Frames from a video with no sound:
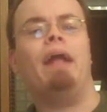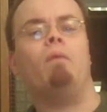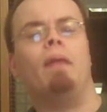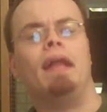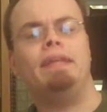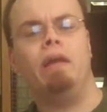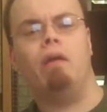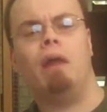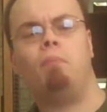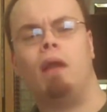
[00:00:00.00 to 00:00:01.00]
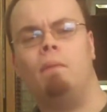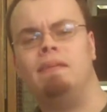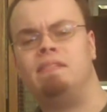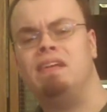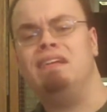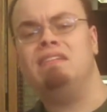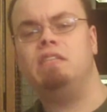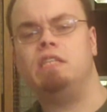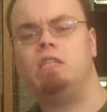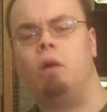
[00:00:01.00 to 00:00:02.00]
and when I do, I promise
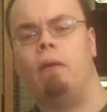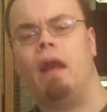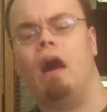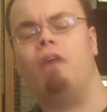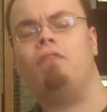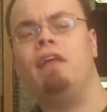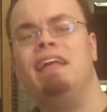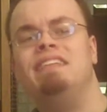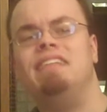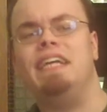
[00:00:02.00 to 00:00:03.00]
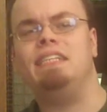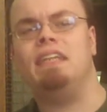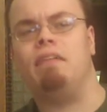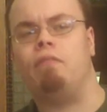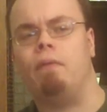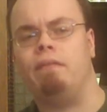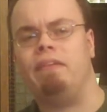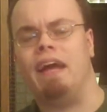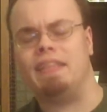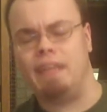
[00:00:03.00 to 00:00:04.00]
to show it off to each and every one
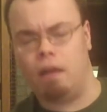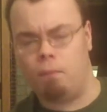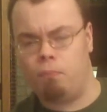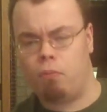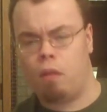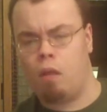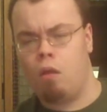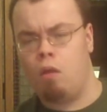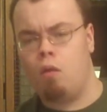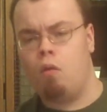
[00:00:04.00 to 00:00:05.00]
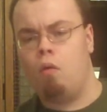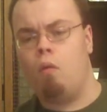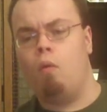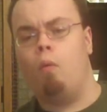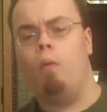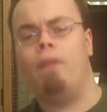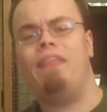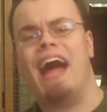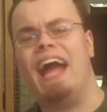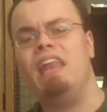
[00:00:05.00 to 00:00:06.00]
of you out there.
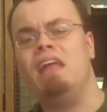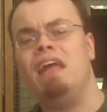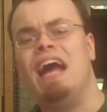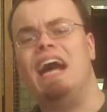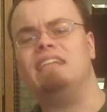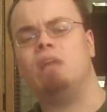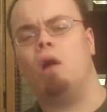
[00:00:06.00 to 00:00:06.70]
With that, as